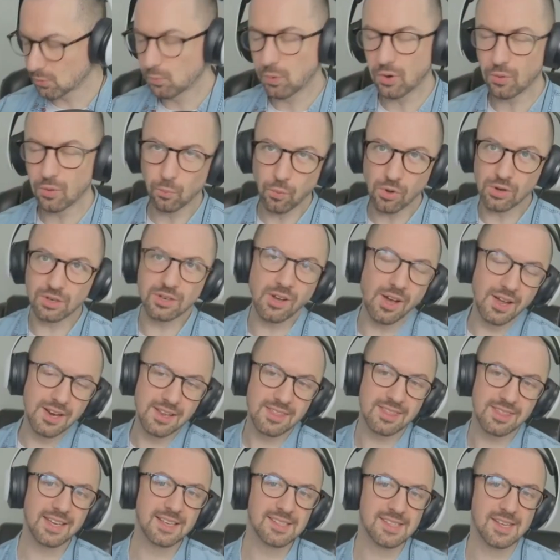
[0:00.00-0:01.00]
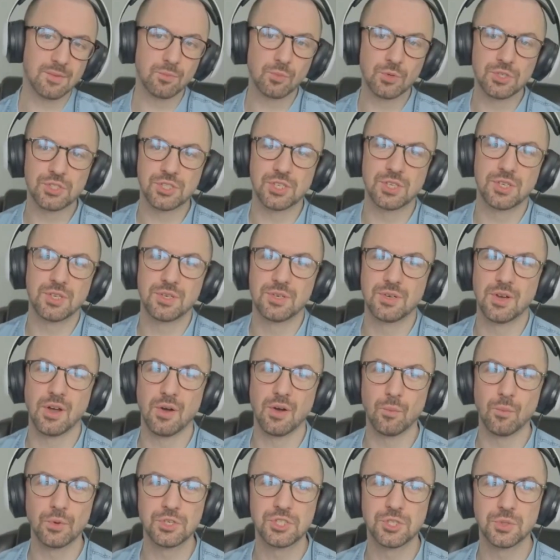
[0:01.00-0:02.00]
what what kind of things then would you
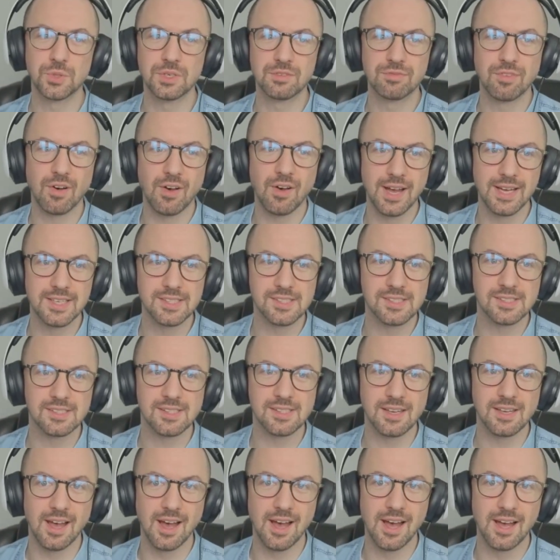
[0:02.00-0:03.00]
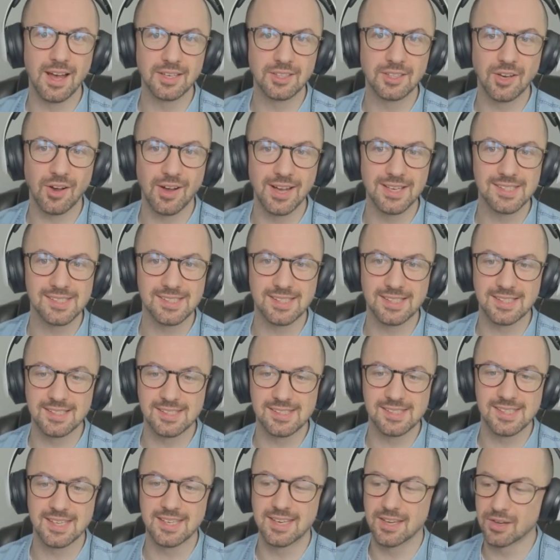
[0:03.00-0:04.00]
would you advise uh, guys to
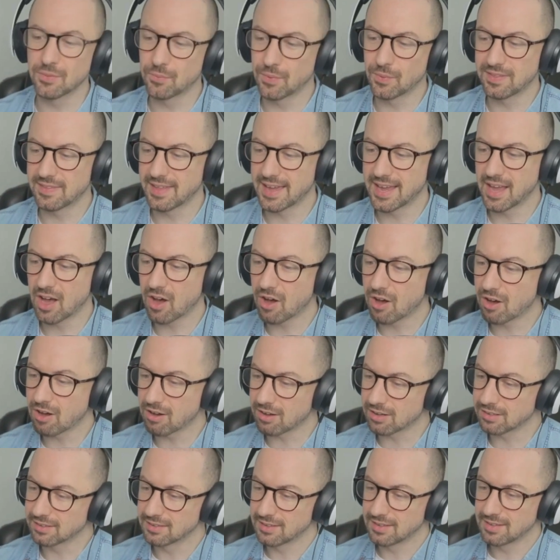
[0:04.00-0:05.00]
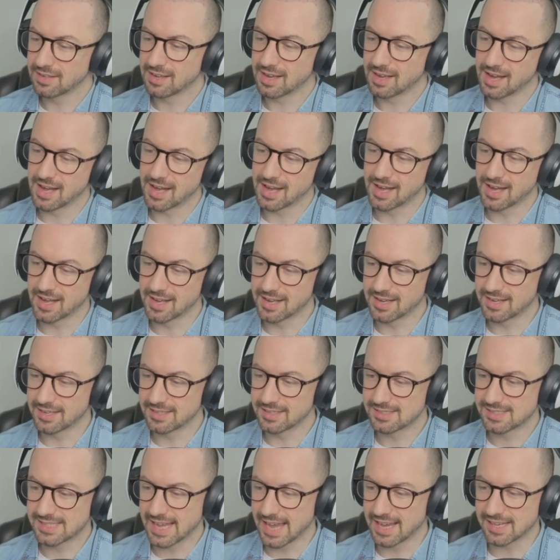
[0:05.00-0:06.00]
consider when they are uh,
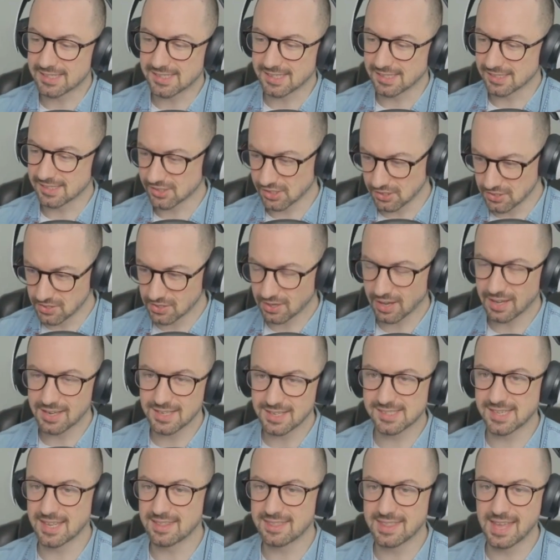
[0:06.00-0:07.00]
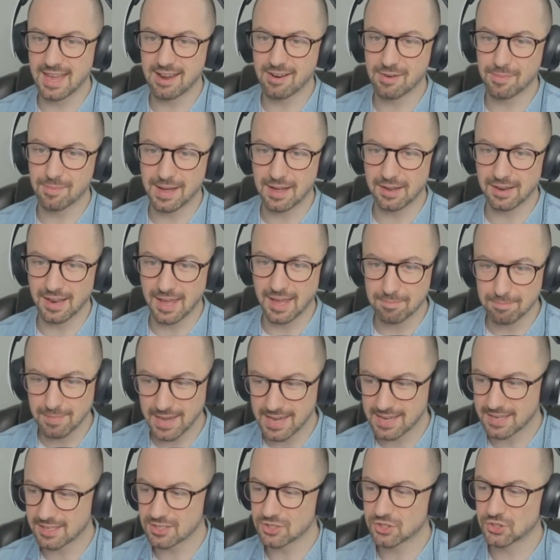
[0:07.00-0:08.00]
texting? So you kind of said there about like
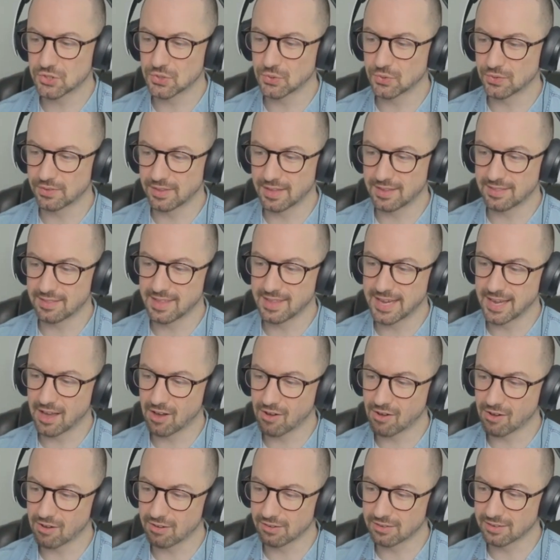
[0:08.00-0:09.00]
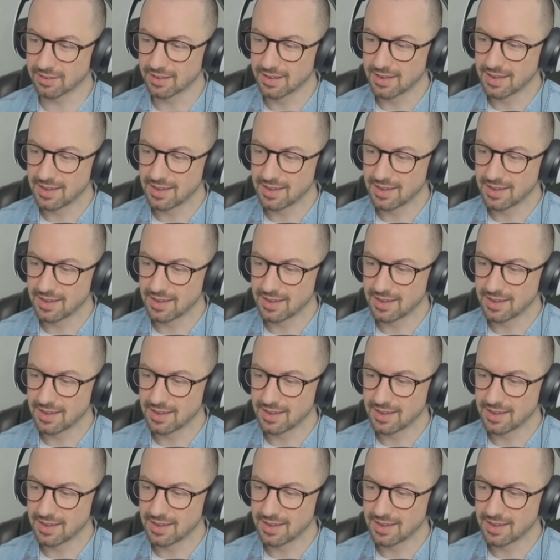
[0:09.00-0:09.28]
making sure that they aren't